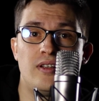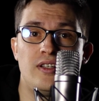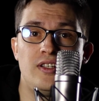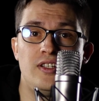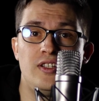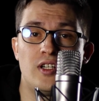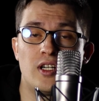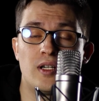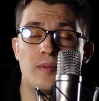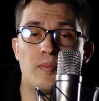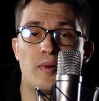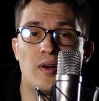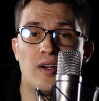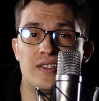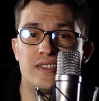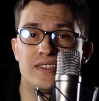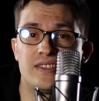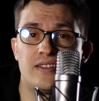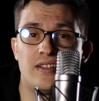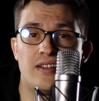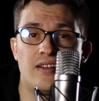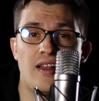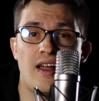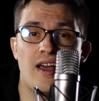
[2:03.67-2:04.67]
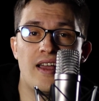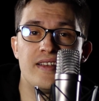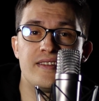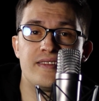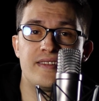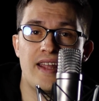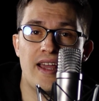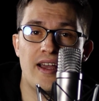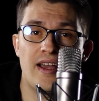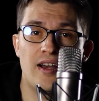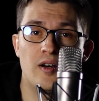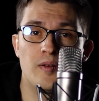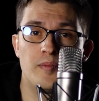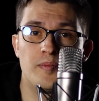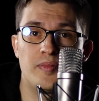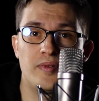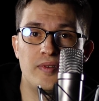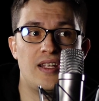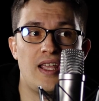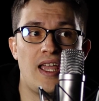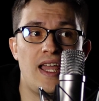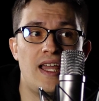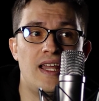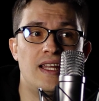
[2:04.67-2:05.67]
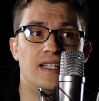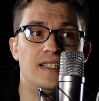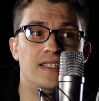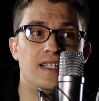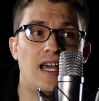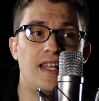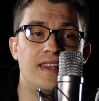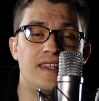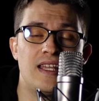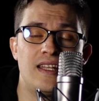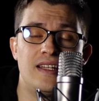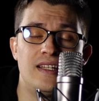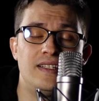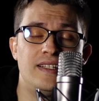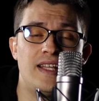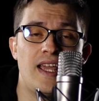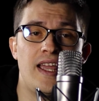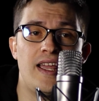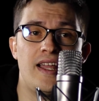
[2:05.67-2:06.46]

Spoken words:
your personalized help. And at the end of the day,